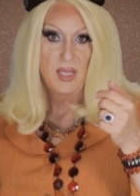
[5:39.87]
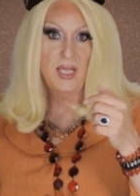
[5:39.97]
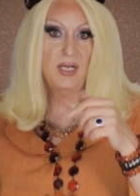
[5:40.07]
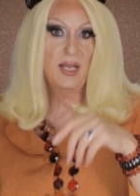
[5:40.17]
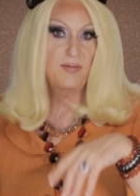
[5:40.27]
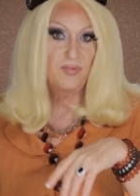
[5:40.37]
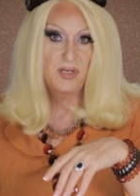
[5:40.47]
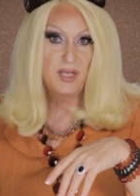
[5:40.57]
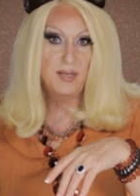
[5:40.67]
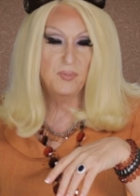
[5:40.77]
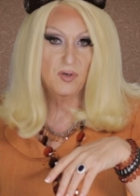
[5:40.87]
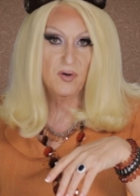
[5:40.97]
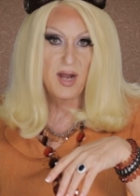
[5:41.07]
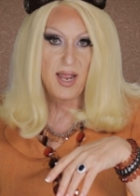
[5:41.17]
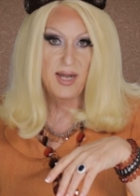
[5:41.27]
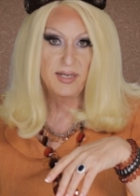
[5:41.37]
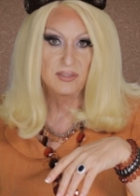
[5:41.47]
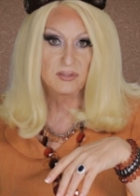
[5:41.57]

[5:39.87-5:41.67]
He left the table crying and